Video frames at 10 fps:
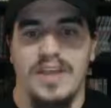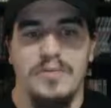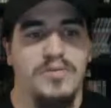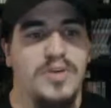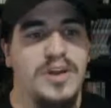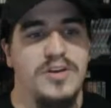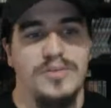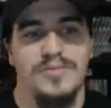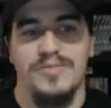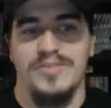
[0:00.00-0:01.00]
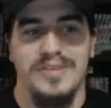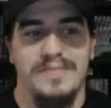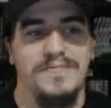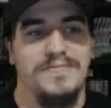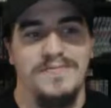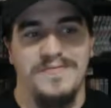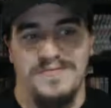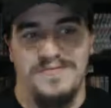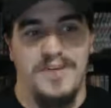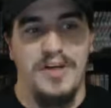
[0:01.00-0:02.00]
where later the
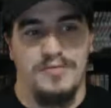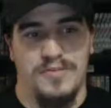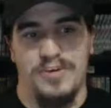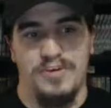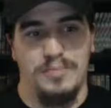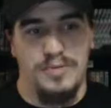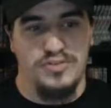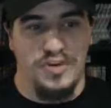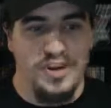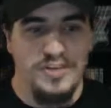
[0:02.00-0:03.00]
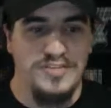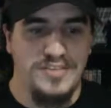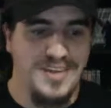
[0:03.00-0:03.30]
father figure betrays.